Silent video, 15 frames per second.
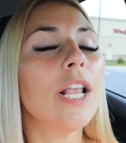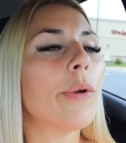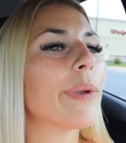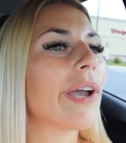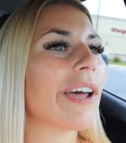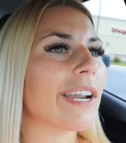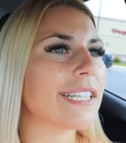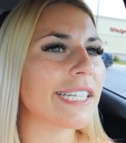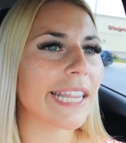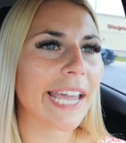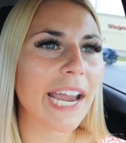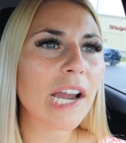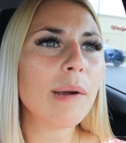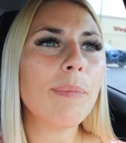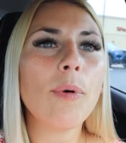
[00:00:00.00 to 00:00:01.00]
We got into
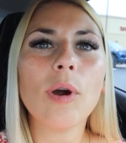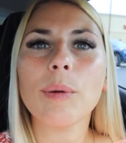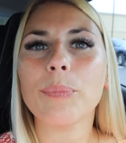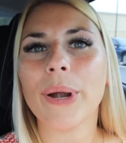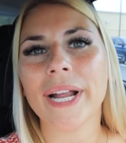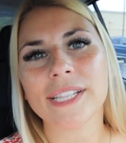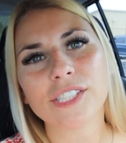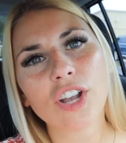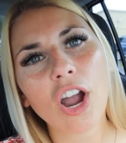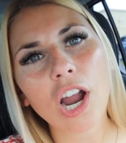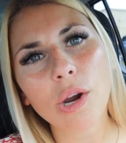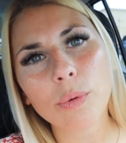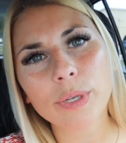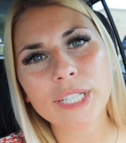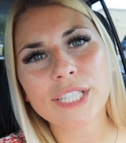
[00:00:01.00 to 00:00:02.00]
the airport, Brian's
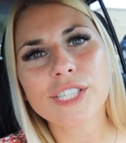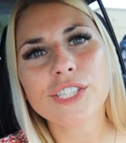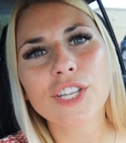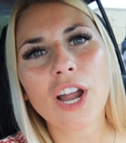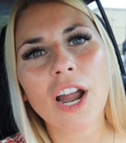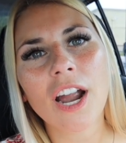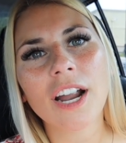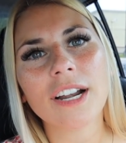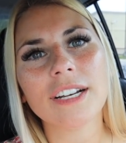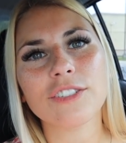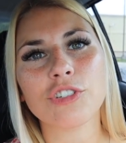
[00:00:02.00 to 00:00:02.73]
car wouldn't start.